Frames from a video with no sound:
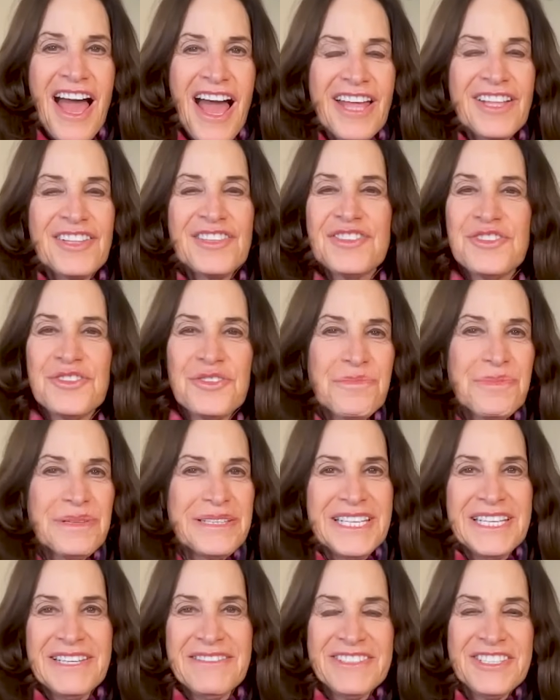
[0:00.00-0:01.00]
I do
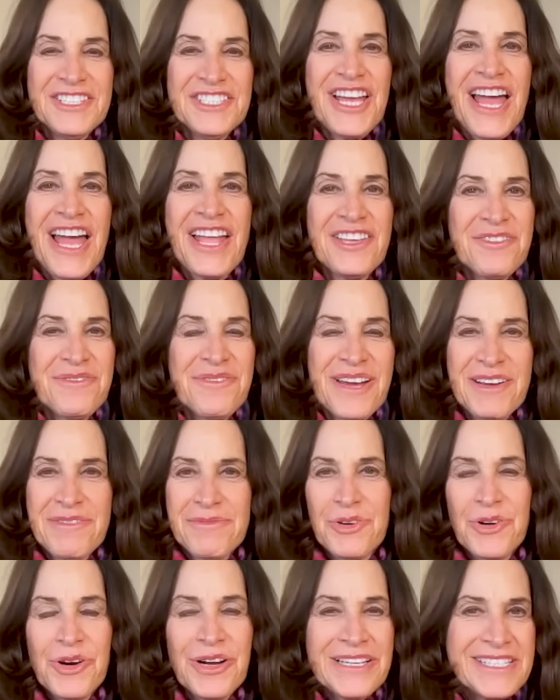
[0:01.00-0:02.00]
believe in January
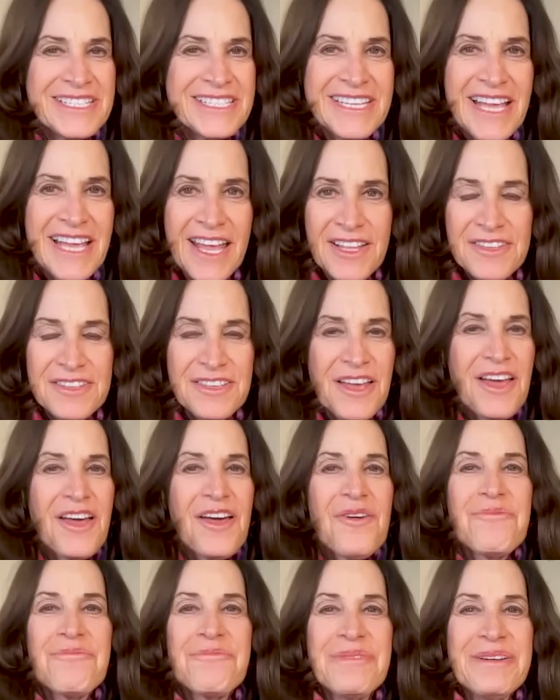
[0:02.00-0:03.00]
we're all psyched.
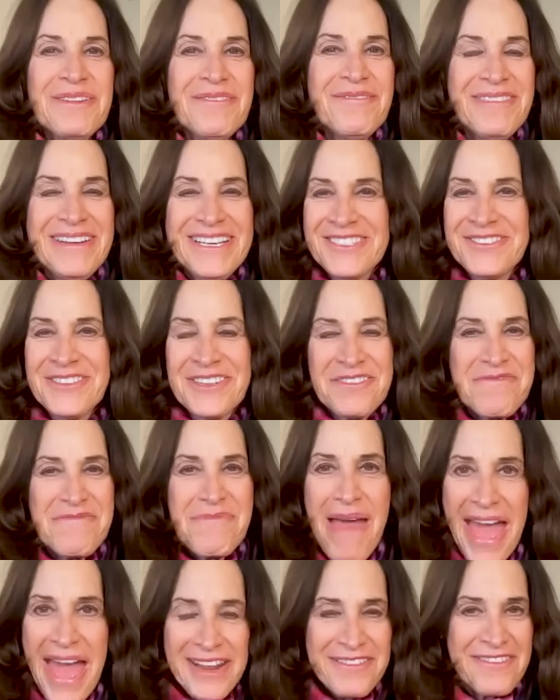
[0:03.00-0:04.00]
We we sort of
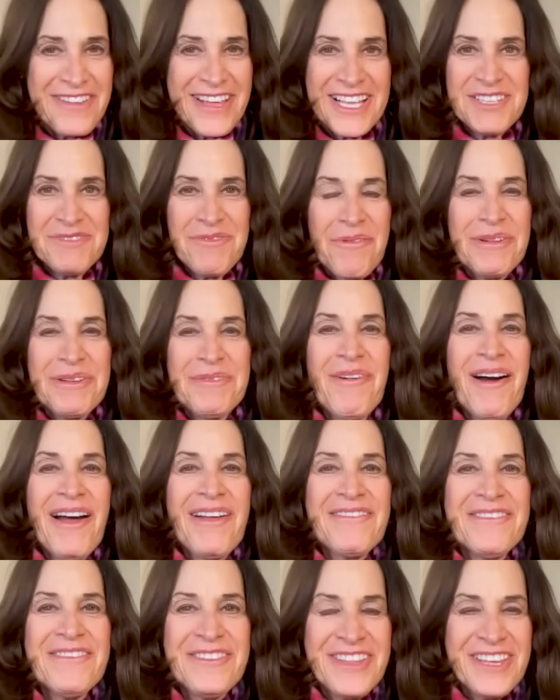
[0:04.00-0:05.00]
manifest what we
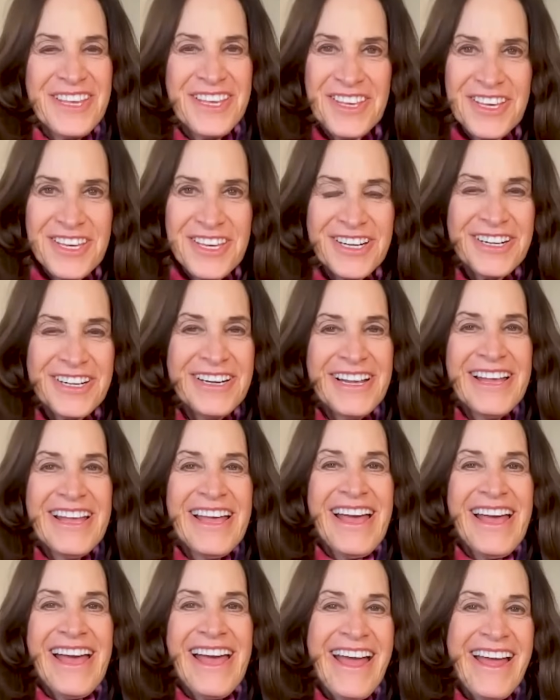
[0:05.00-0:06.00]
want for the year
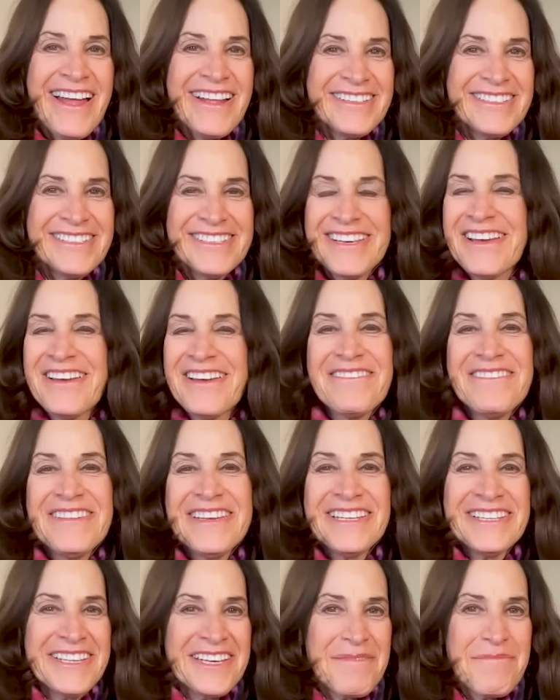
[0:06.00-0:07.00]
and
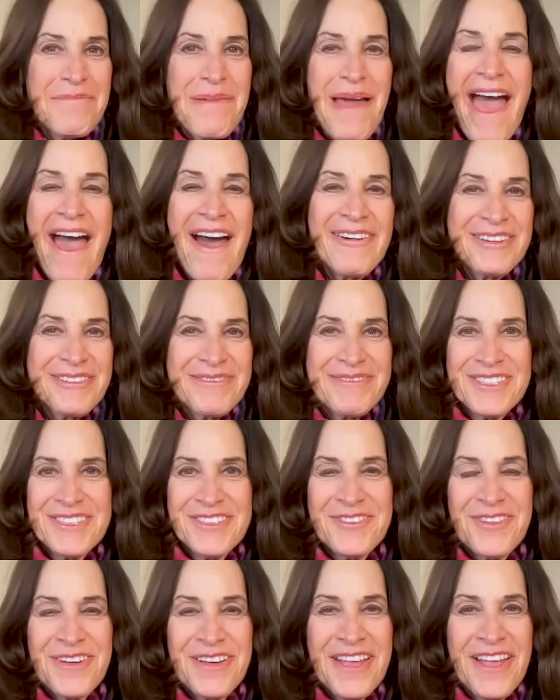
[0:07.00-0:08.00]
feeling empowered with
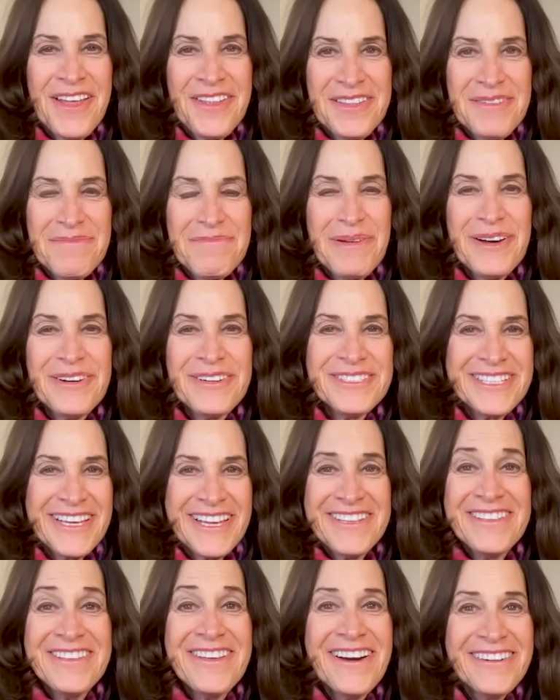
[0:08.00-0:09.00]
strong, healthy bones, I
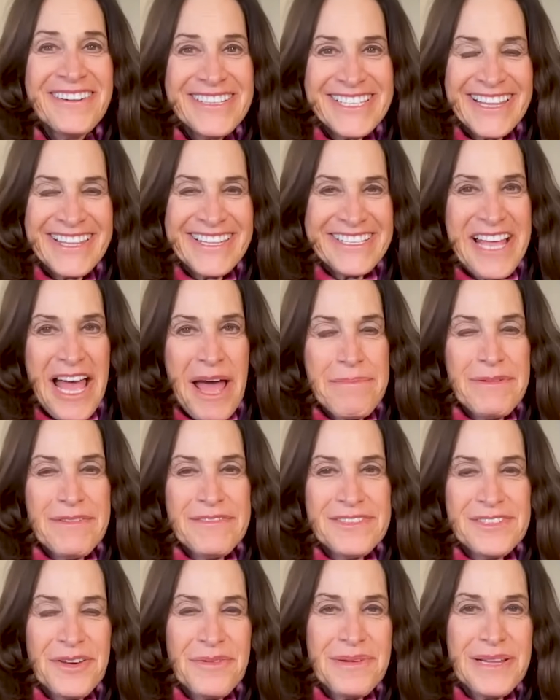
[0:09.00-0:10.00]
know is on the top
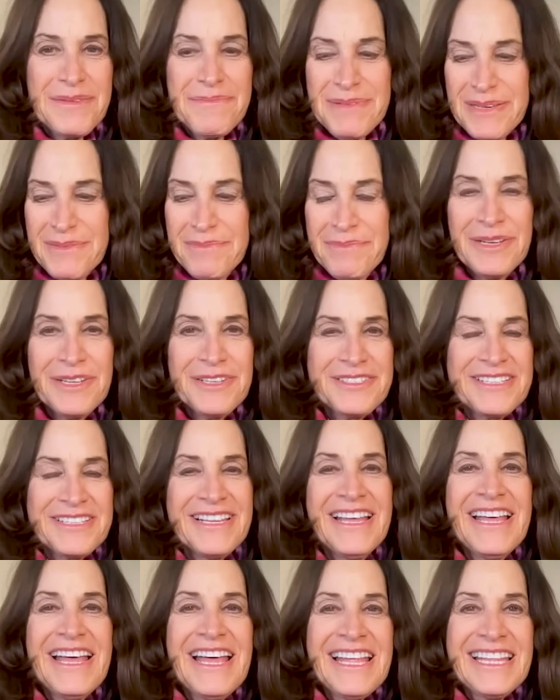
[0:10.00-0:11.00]
of so many people's
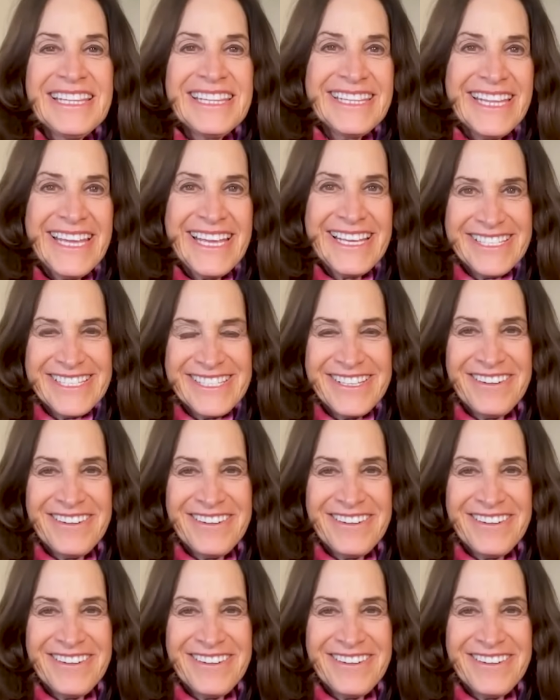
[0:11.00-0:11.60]
lists.